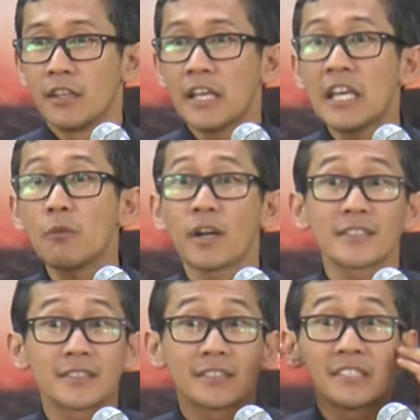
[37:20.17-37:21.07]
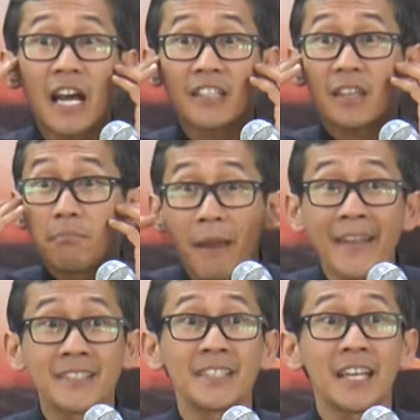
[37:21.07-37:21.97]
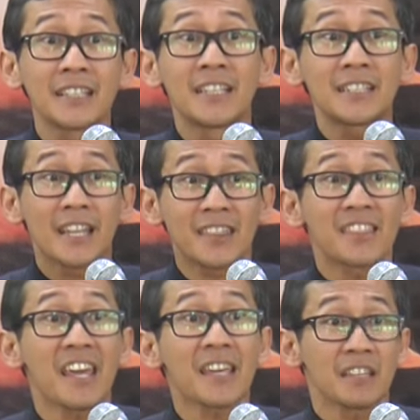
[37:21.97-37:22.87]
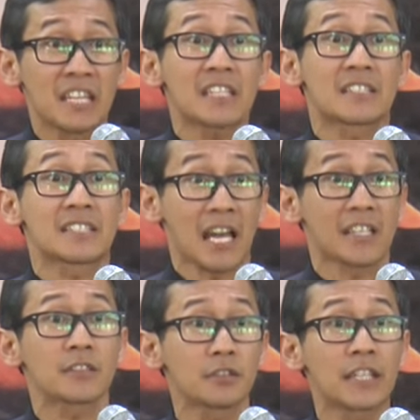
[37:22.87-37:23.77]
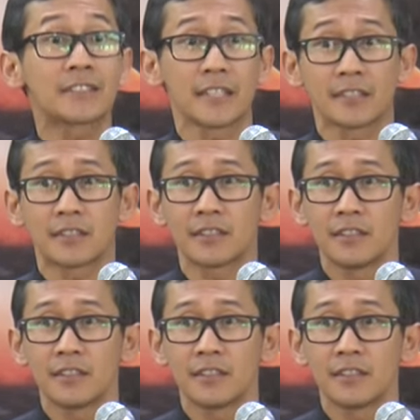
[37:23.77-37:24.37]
He was not imagining that a thing this size could exist